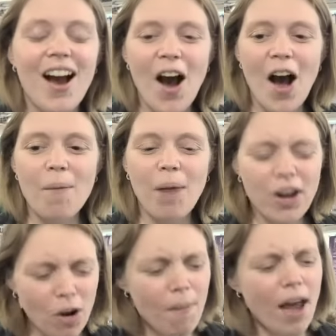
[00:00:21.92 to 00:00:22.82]
Um, I
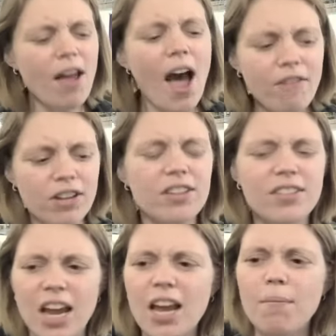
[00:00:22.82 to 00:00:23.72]
know men have it the
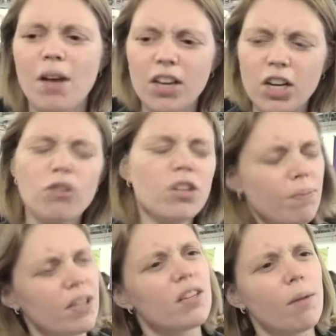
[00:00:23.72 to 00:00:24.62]
same, you know,
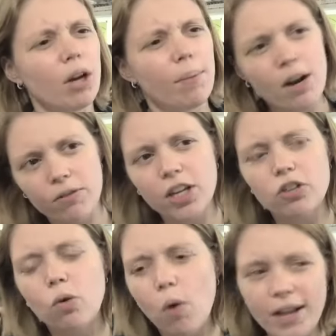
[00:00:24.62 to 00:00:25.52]
something similar, but I don't think
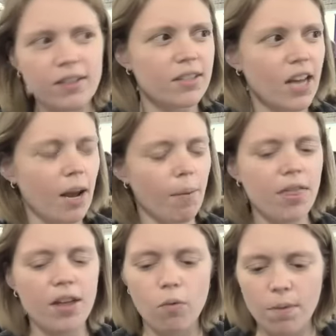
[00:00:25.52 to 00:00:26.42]
it's quite the same. I
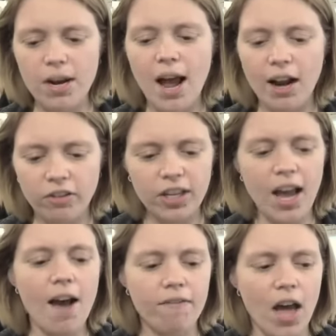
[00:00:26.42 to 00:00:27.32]
think women actually
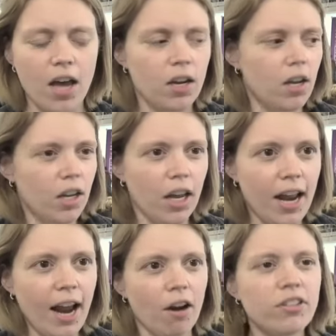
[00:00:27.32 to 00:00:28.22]
have that
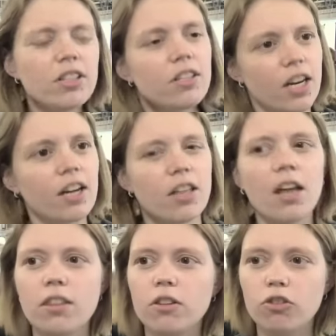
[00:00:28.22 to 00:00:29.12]
inherent instinct that
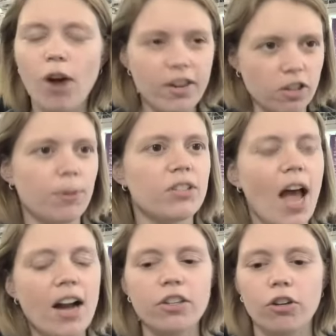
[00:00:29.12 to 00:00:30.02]
tries to
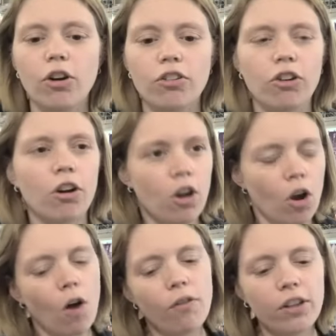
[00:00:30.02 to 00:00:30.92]
protect and nurture
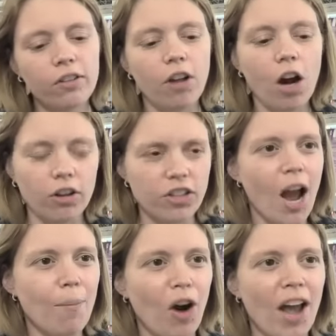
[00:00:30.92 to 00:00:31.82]
over these longer
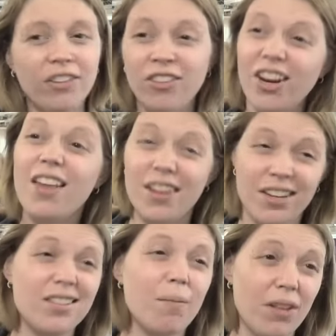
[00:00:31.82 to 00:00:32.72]
time horizons. And I think
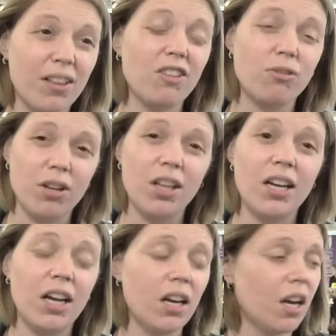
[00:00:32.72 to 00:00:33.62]
it's something that's really
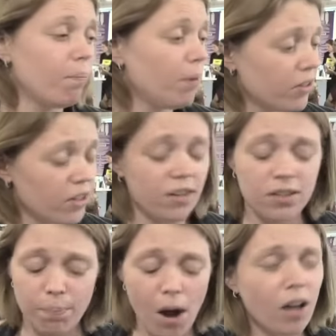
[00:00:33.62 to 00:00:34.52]
needed in business
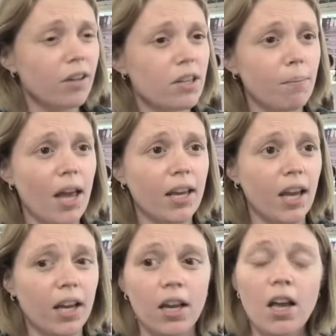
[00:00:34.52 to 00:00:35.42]
and policy
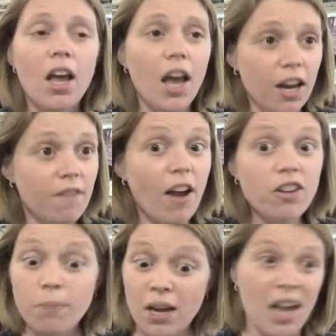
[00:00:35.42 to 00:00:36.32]
making and
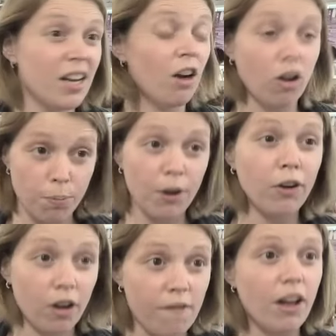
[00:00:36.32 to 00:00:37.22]
investment and in
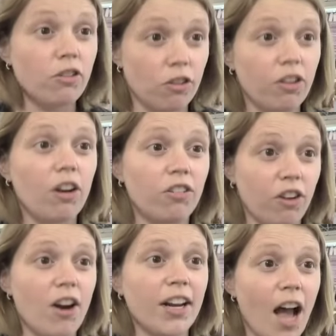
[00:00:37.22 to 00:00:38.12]
entrepreneurial ventures that are
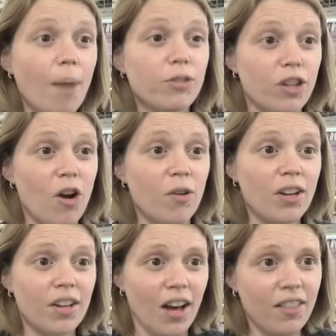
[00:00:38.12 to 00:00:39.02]
starting up. So
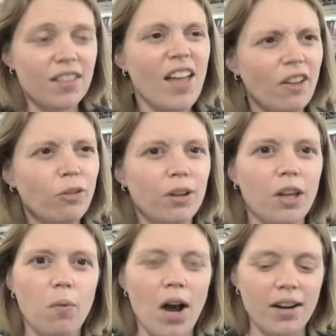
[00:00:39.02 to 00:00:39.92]
I think that's really
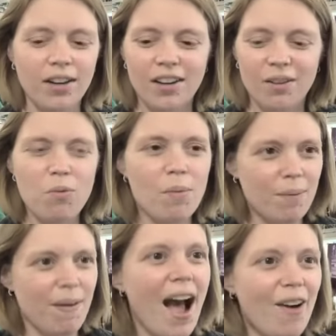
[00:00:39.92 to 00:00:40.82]
what
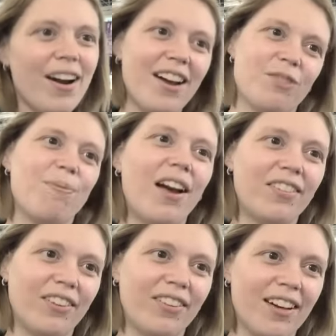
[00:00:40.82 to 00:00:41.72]
women-powered enterprise
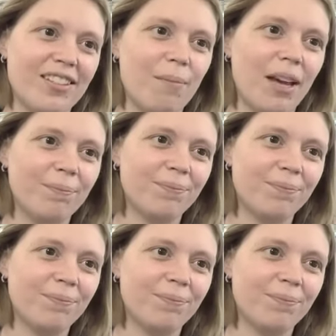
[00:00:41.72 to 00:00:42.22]
looks like to me.